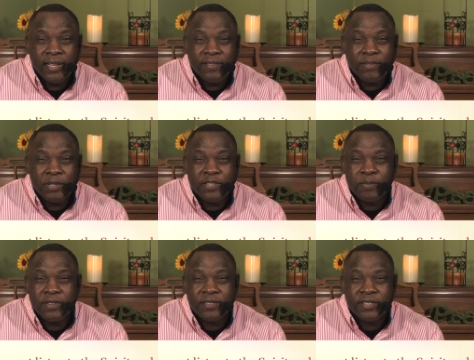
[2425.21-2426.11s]
And from a
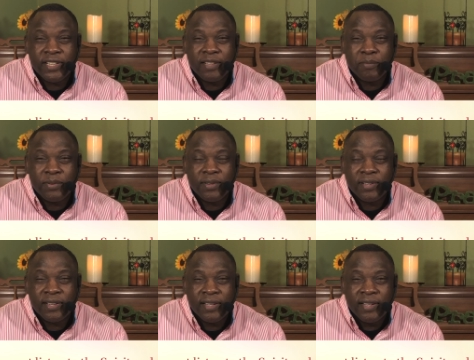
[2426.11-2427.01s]
spiritual standpoint,
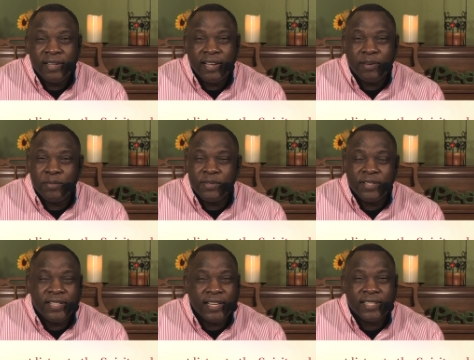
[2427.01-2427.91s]
I want
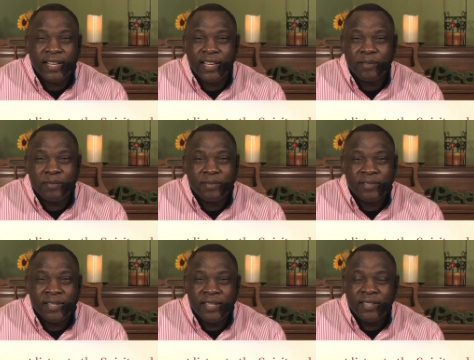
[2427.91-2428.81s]
you to take time
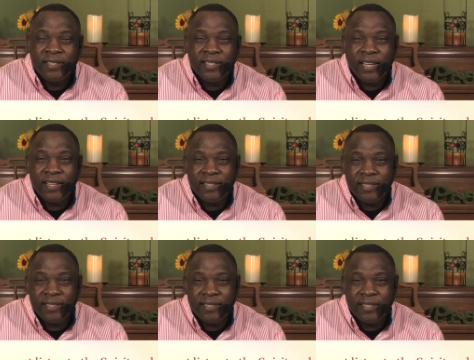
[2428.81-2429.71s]

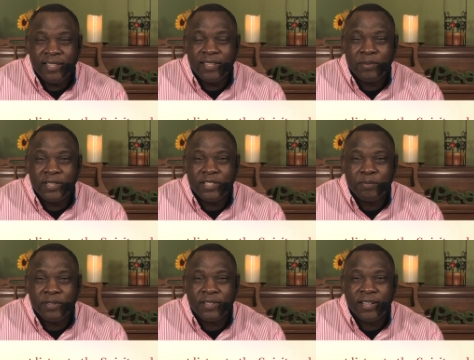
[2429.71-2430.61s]
daily to hear what the
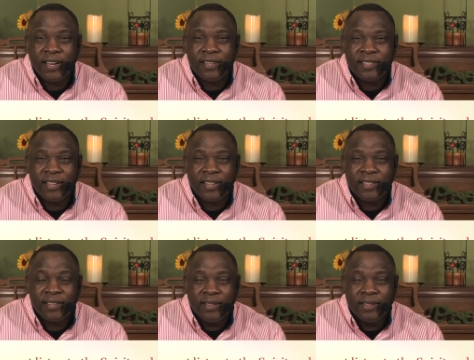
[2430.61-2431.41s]
Spirit of God is saying.